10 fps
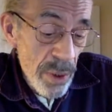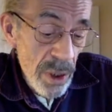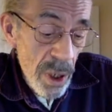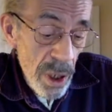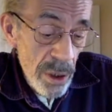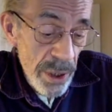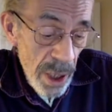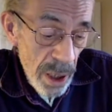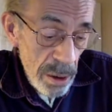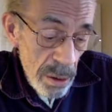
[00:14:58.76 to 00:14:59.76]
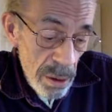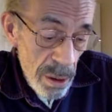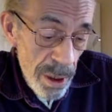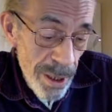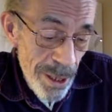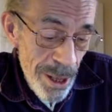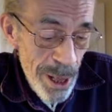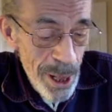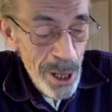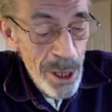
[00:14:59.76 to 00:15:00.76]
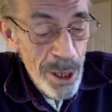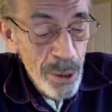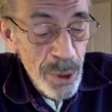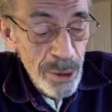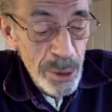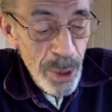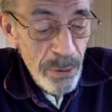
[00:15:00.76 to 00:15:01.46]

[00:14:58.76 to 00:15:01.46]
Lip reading: to Carl Jung when I was about